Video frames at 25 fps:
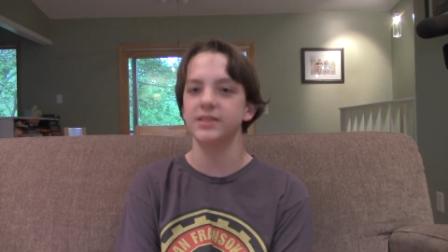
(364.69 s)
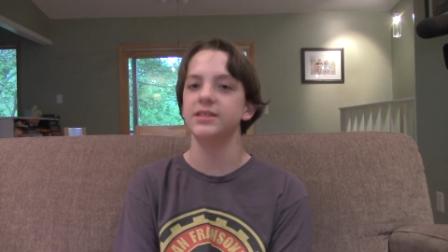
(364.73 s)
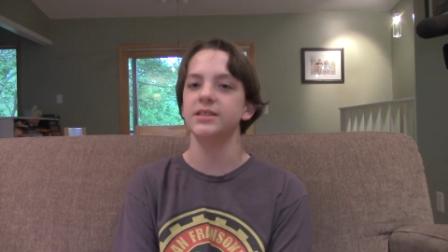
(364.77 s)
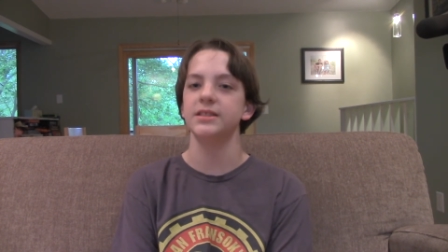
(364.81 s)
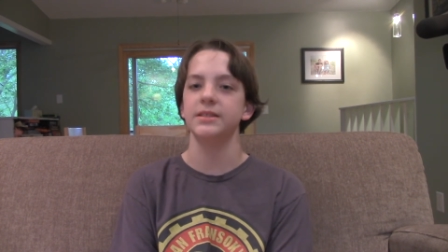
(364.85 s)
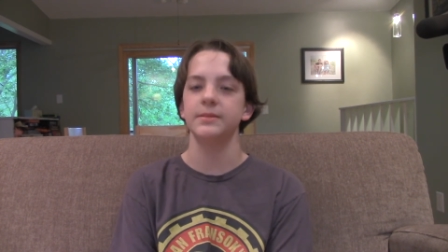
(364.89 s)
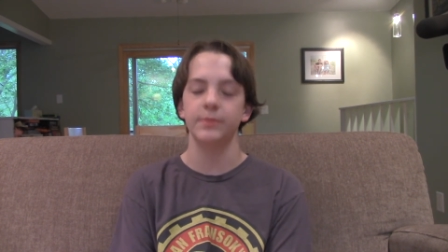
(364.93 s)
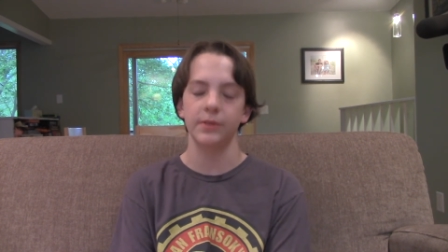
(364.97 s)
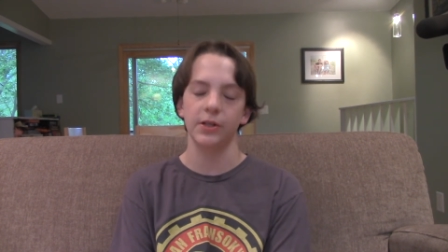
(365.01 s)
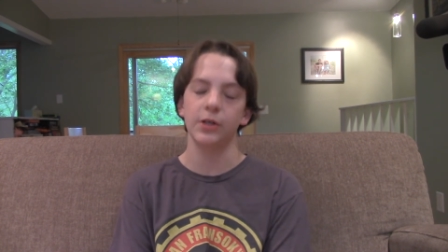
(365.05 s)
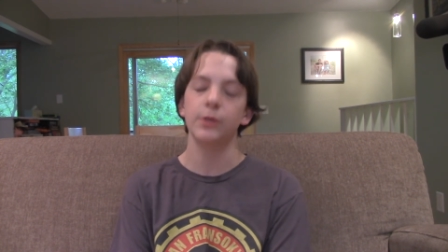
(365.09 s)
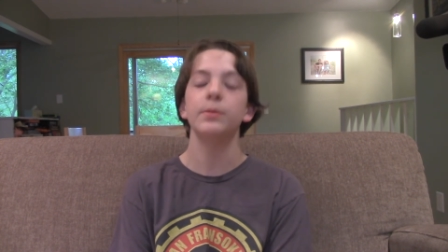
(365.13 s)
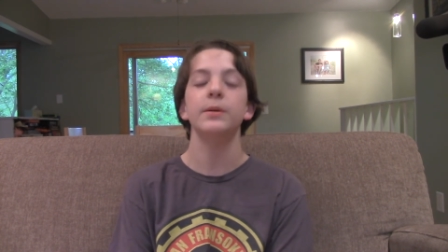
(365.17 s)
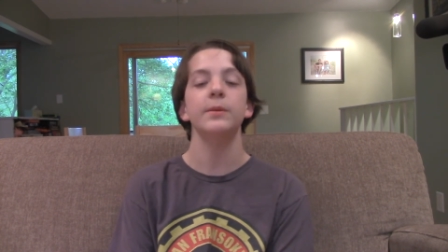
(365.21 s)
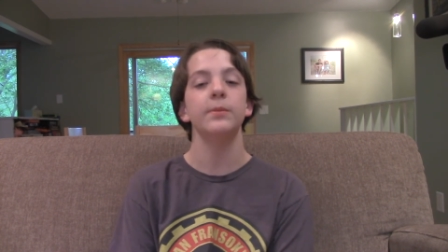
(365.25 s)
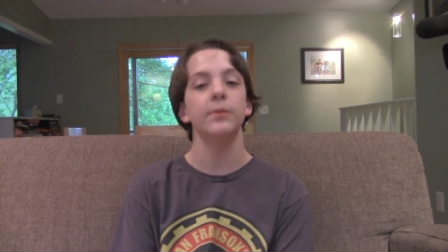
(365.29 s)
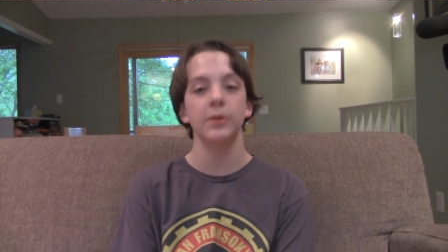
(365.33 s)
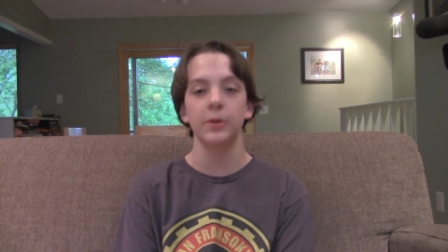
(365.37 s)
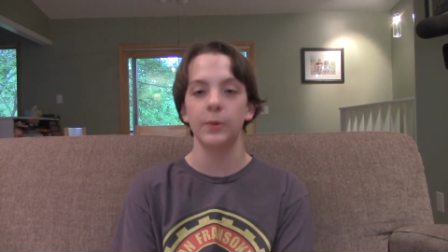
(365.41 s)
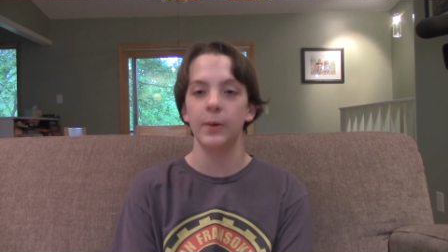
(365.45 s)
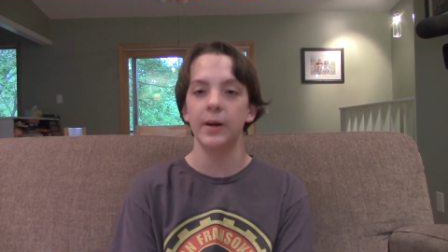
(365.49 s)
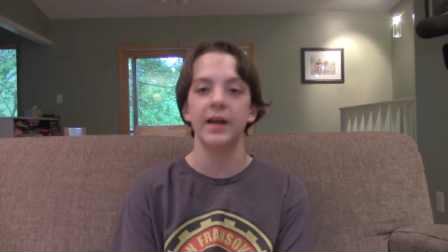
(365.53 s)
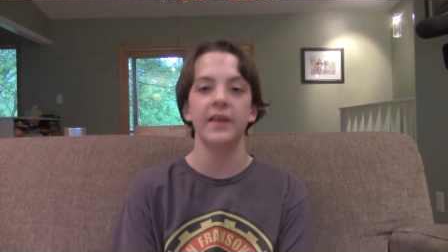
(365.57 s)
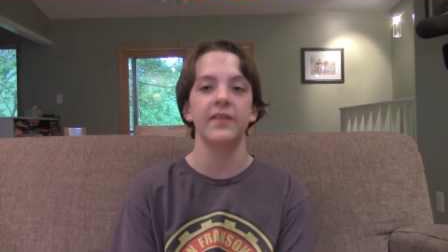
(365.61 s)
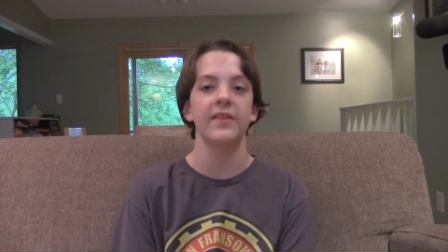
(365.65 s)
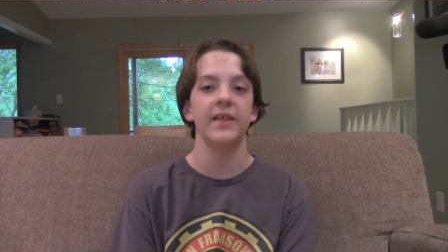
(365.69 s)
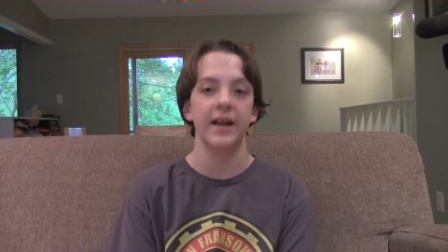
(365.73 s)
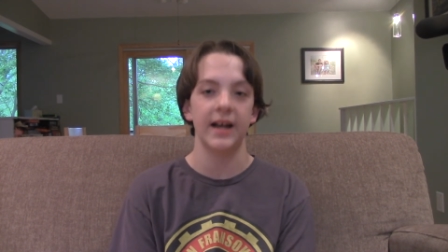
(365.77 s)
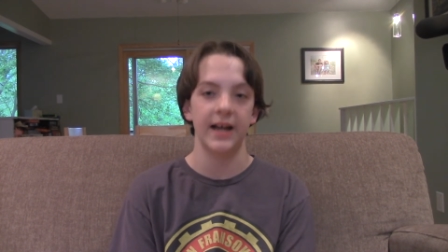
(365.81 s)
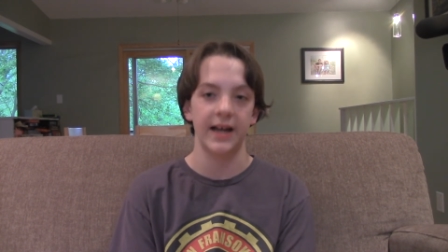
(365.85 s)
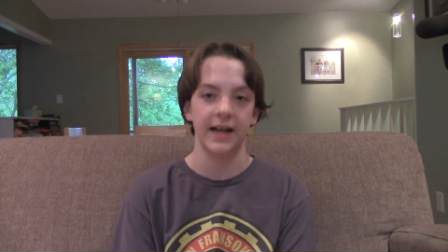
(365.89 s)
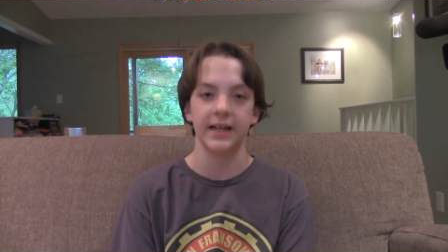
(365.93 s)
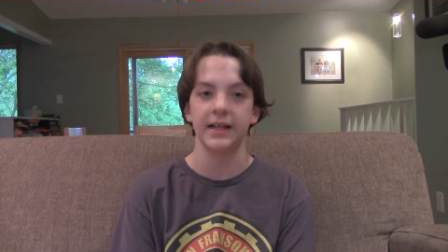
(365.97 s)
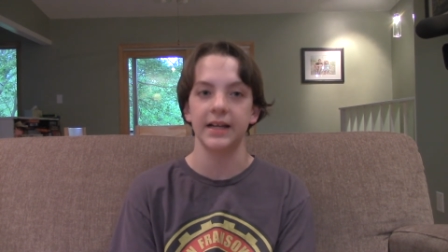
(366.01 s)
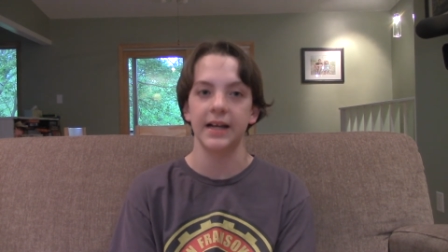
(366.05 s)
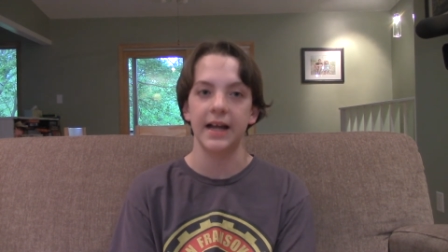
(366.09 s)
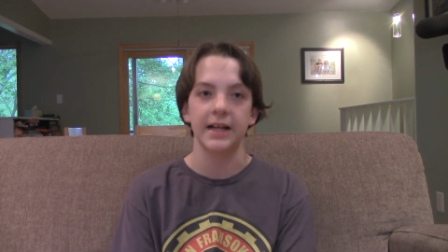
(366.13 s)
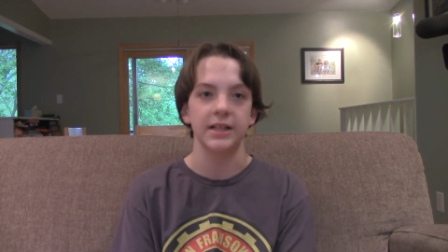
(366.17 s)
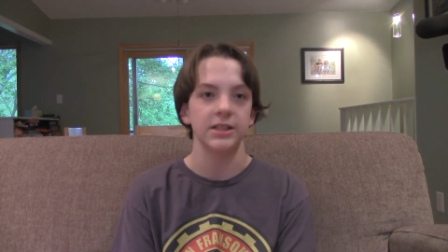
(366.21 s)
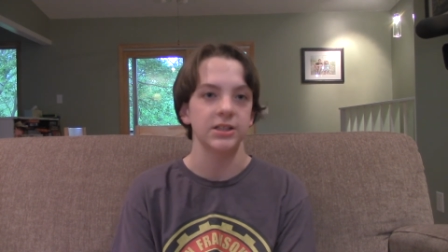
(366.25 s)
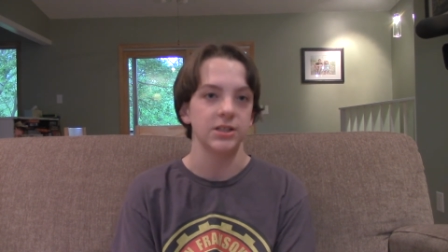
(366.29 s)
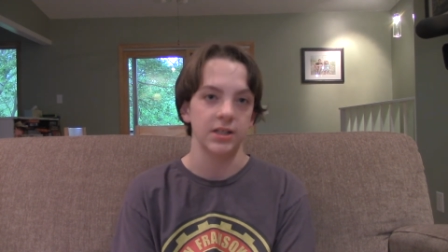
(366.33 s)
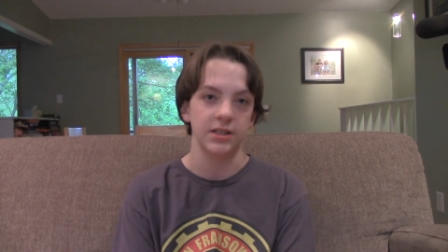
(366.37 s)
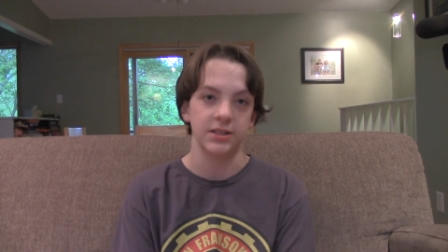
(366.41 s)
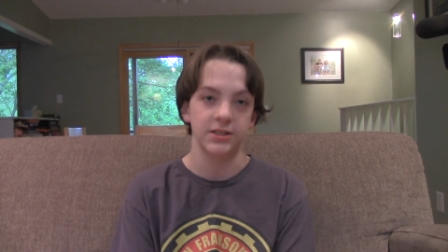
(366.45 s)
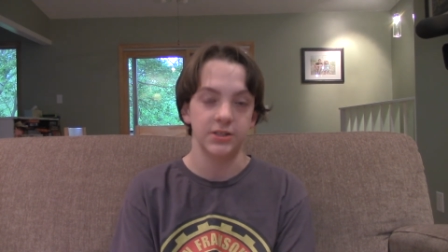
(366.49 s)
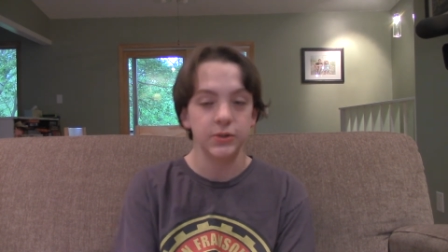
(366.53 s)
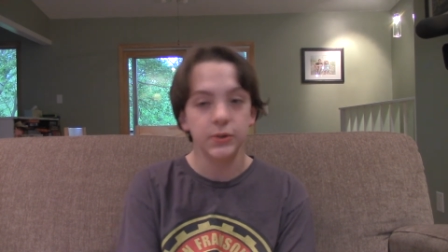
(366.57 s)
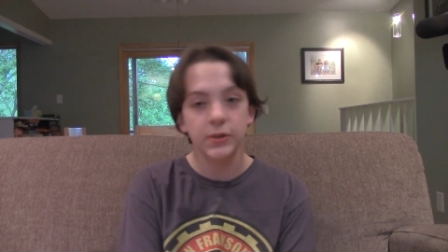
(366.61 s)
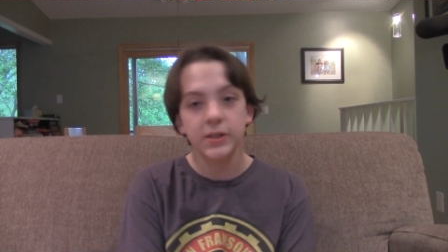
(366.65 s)
to blow people away that i can
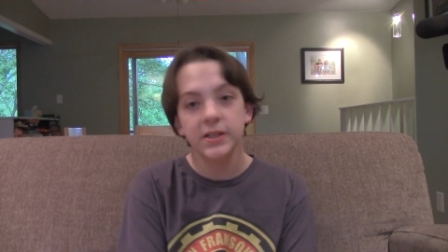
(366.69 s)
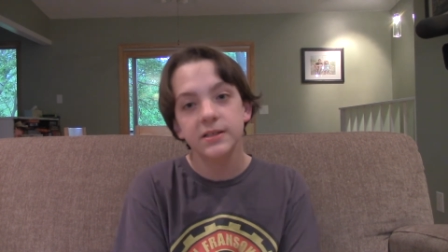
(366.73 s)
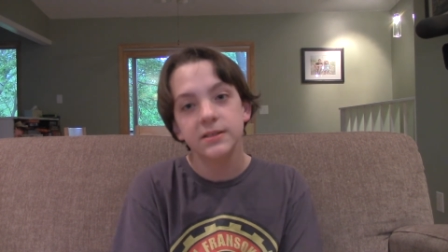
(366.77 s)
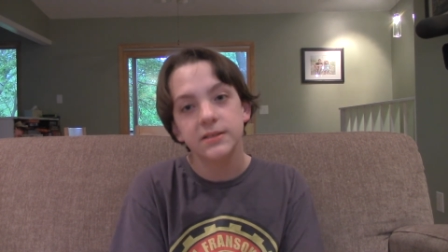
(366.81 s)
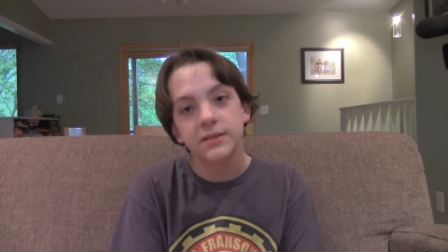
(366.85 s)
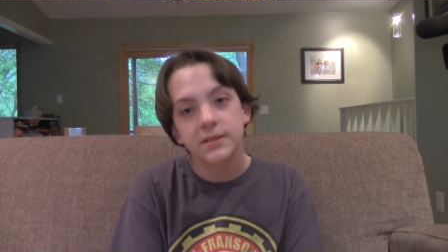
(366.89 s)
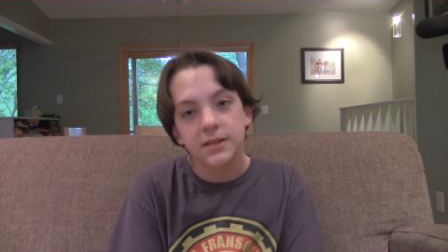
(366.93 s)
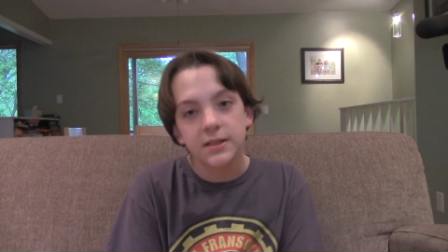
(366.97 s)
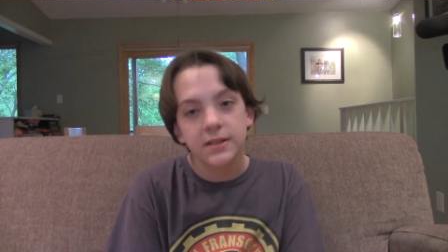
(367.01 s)
actually do it